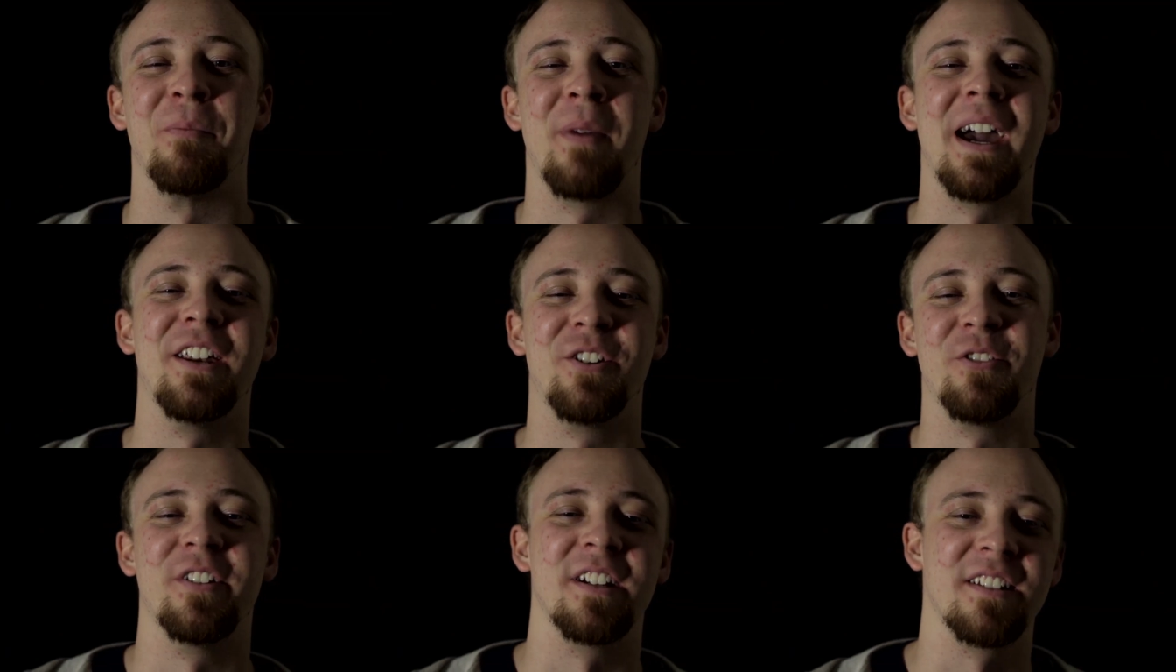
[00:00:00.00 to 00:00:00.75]
bad
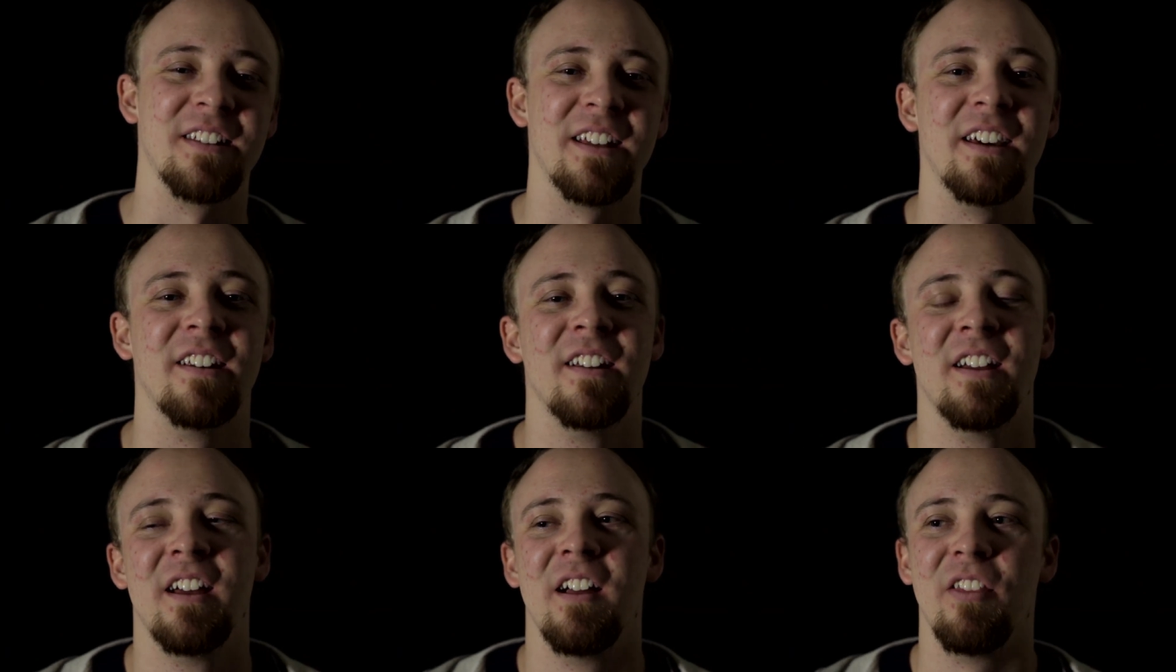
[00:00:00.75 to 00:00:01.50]
tricks that
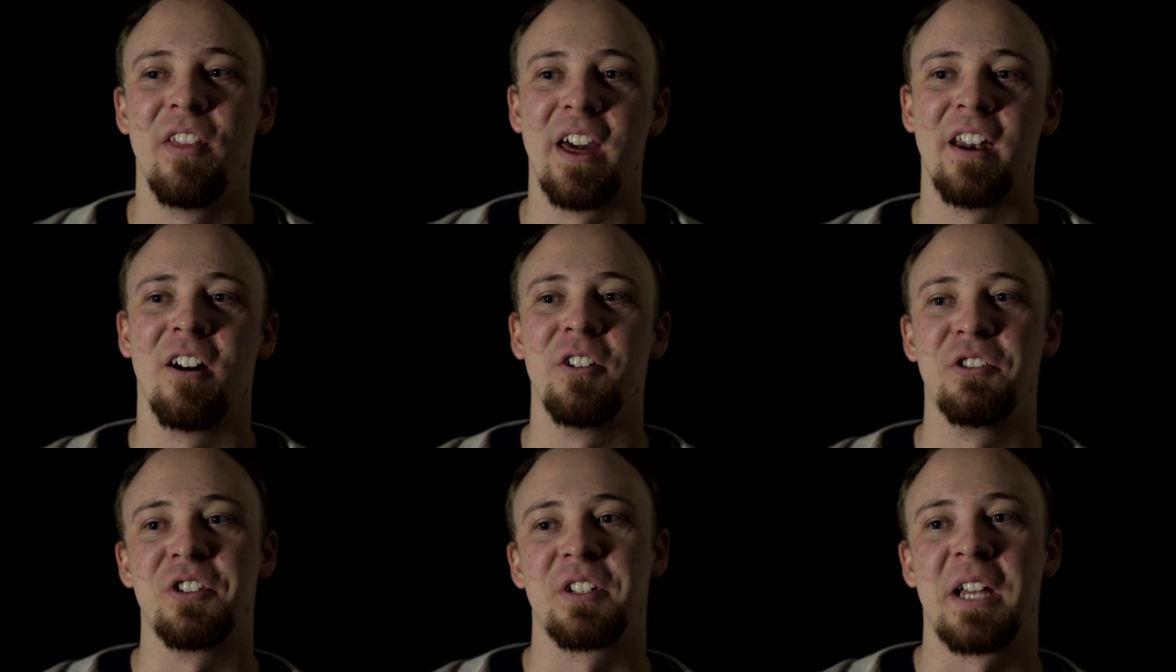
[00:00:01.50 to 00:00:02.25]
are
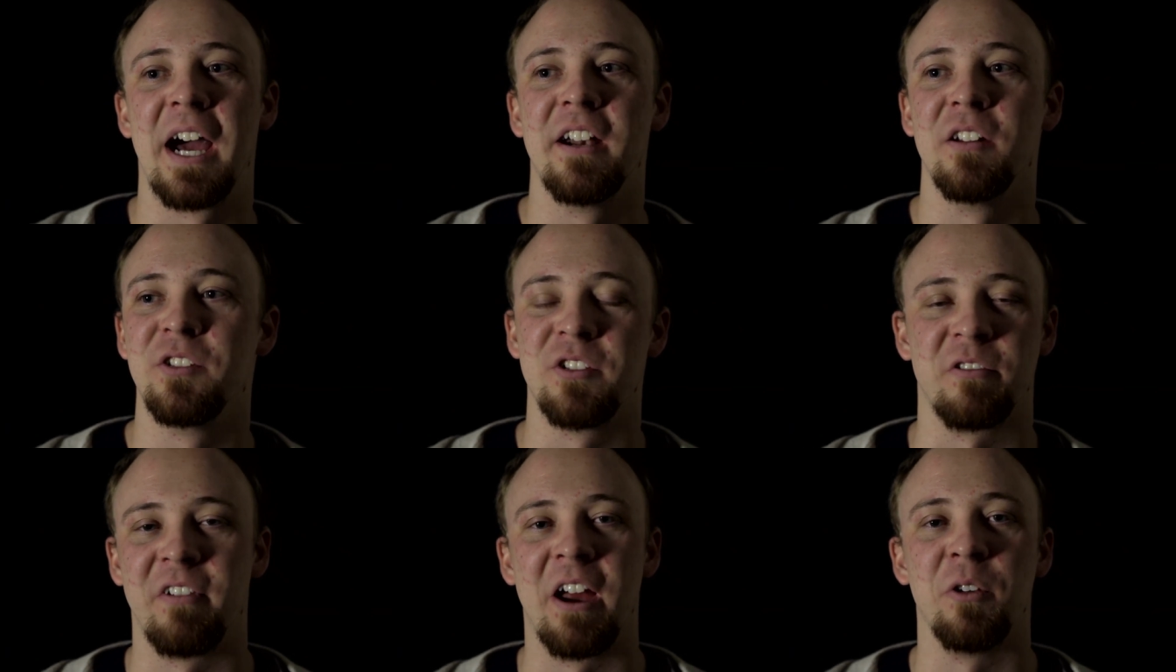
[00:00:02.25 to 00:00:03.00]
just kind of just
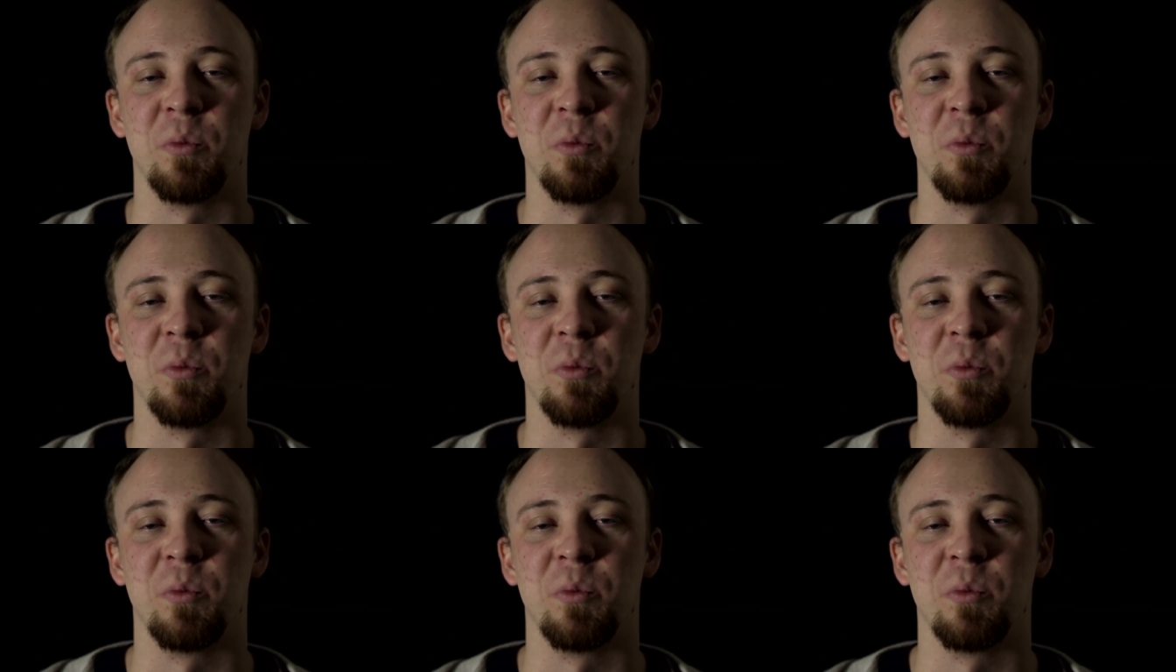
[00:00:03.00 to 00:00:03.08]
round